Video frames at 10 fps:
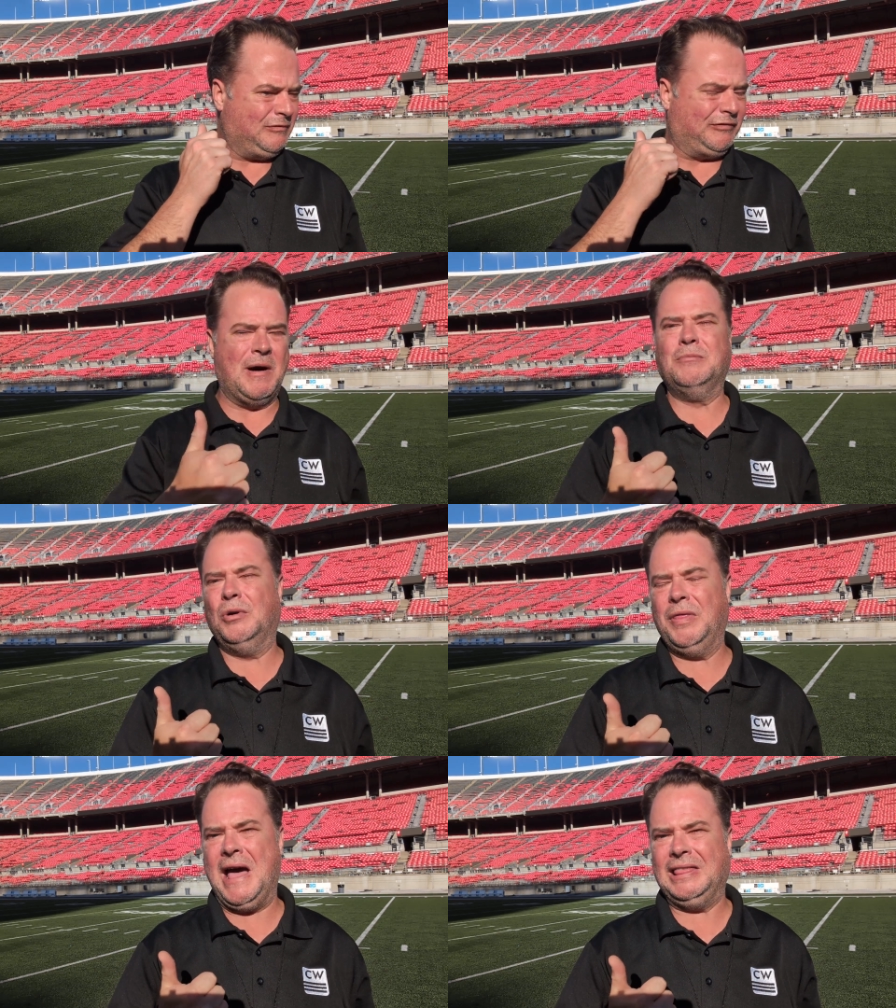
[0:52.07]

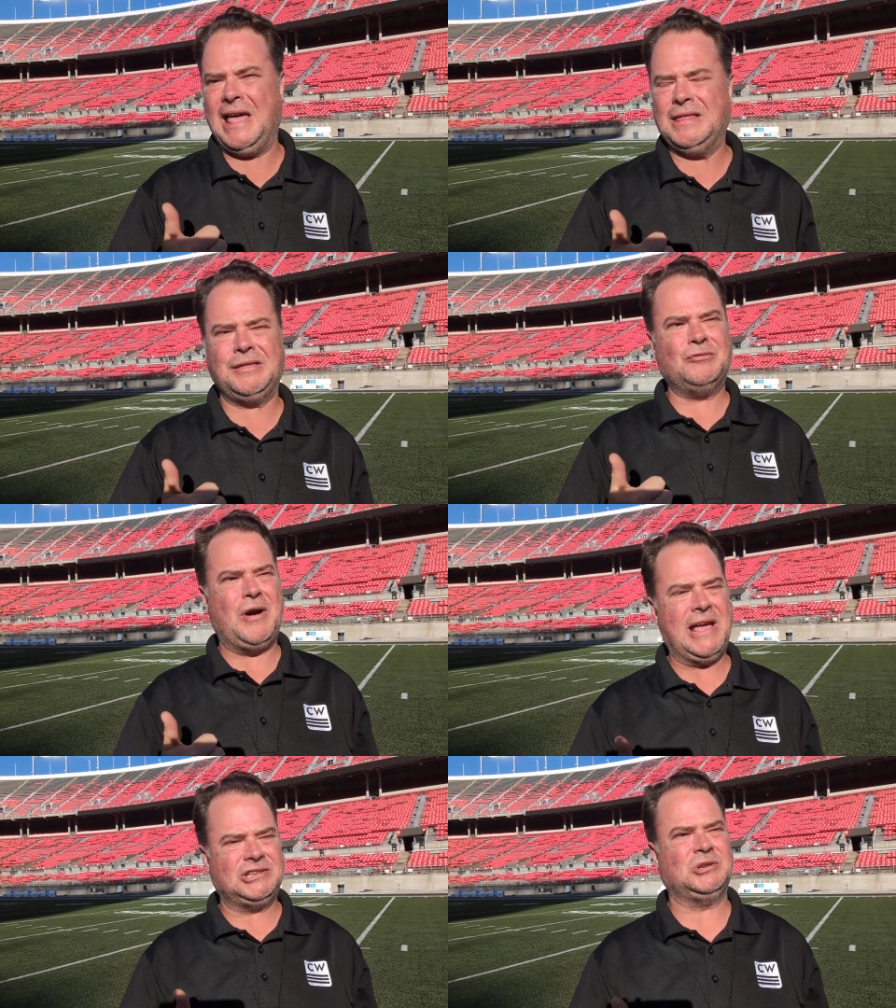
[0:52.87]
fumble that Lathan
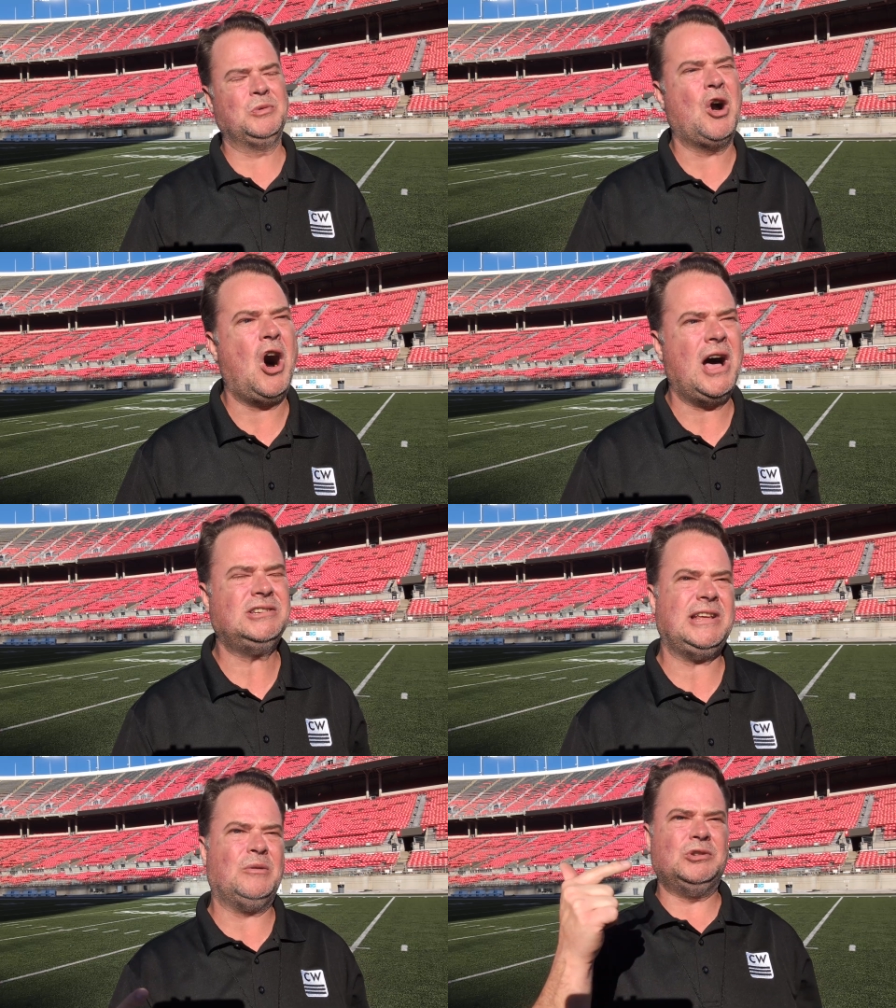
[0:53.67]
Ransom
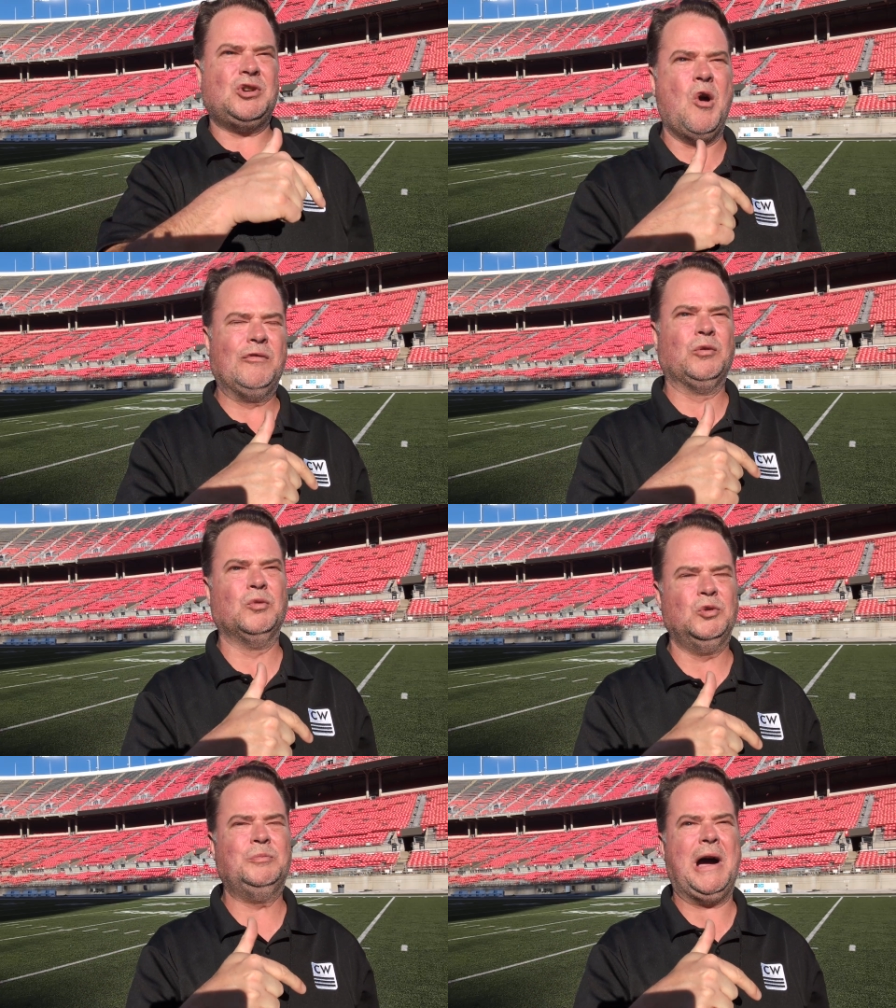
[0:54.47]
caused that was
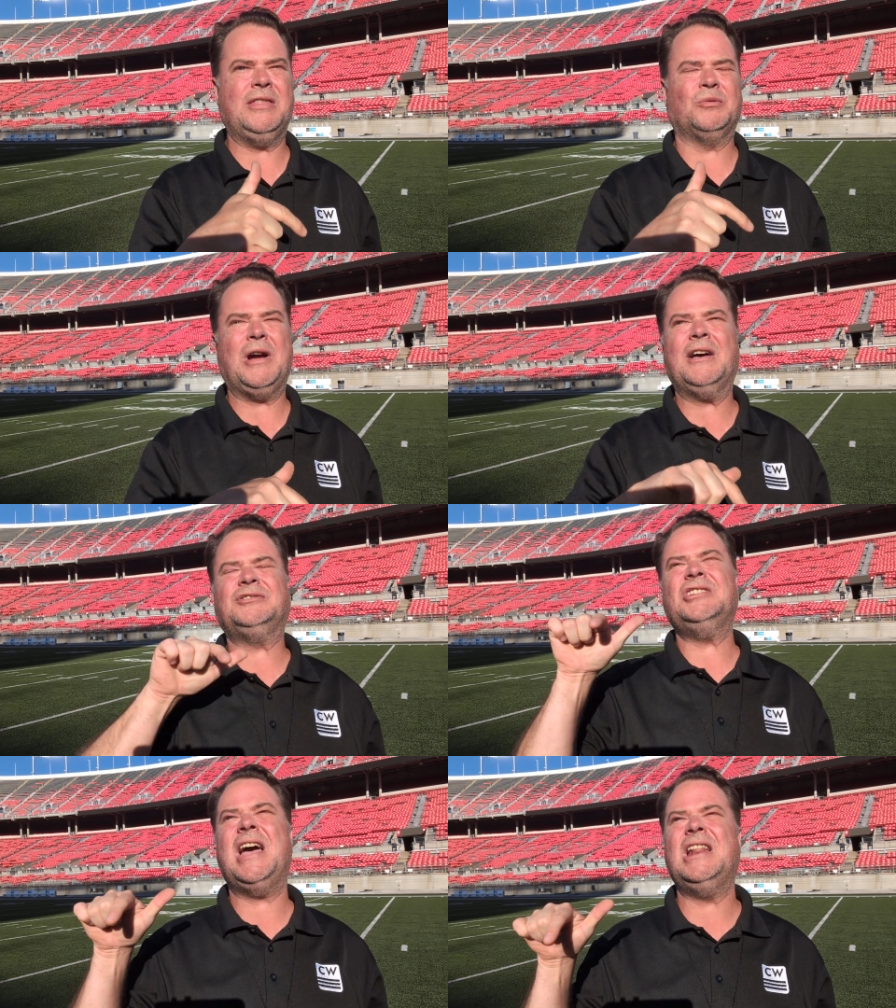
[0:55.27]
overruled by the
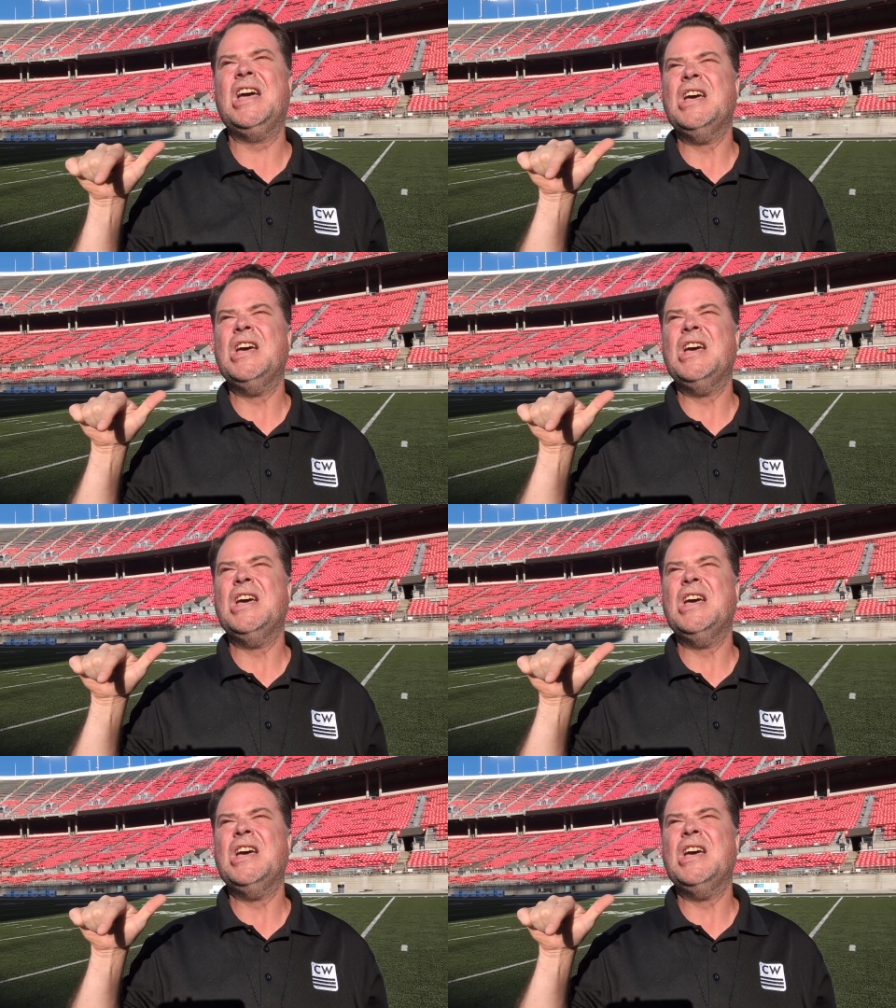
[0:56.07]
refs, yet